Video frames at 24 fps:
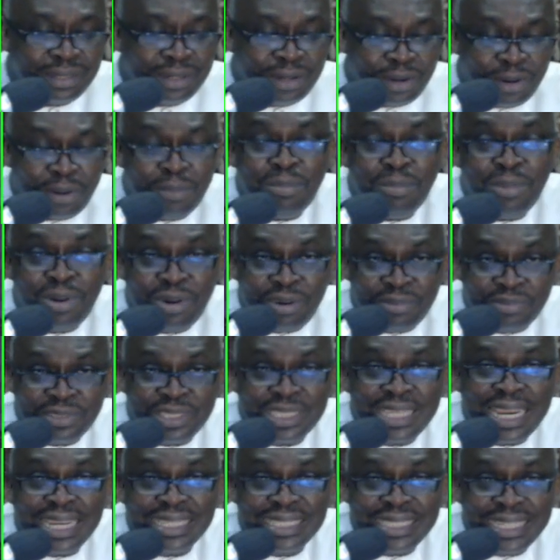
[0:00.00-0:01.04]
or more of
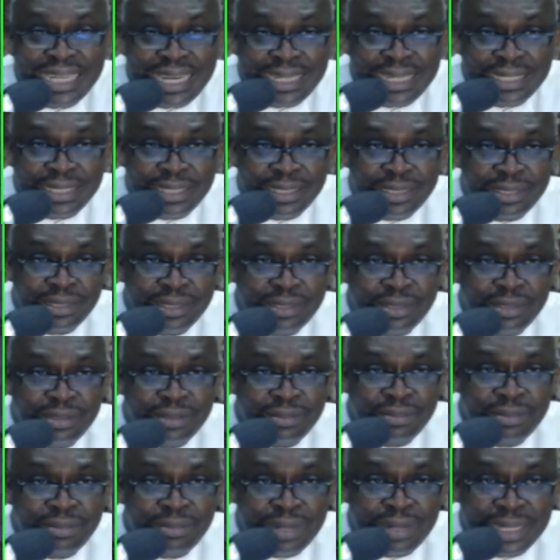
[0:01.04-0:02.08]
shining light
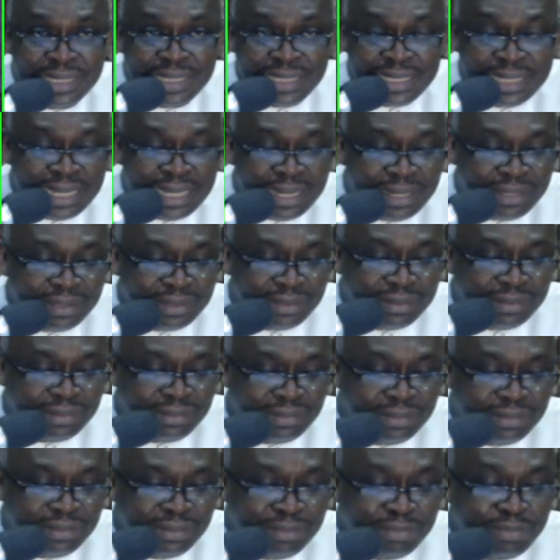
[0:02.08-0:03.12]
material
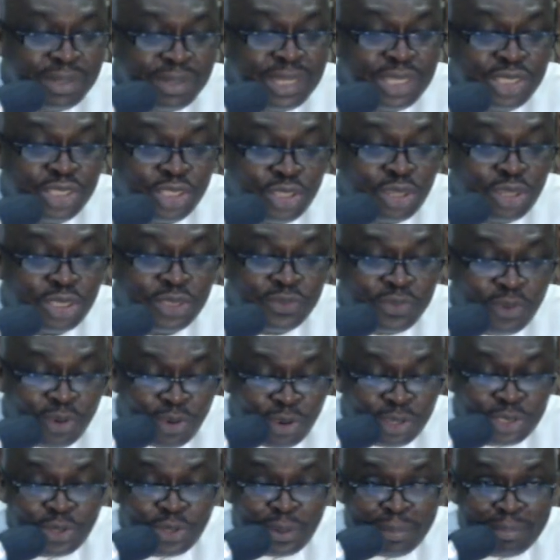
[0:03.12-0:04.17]
please just
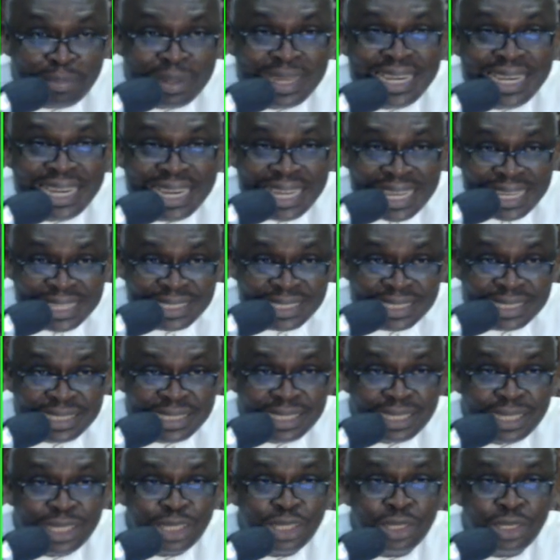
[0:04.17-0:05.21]
focus on being less
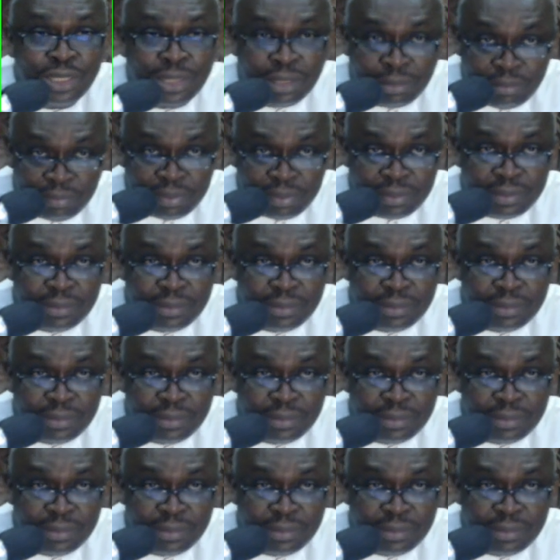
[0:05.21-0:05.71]
dumb.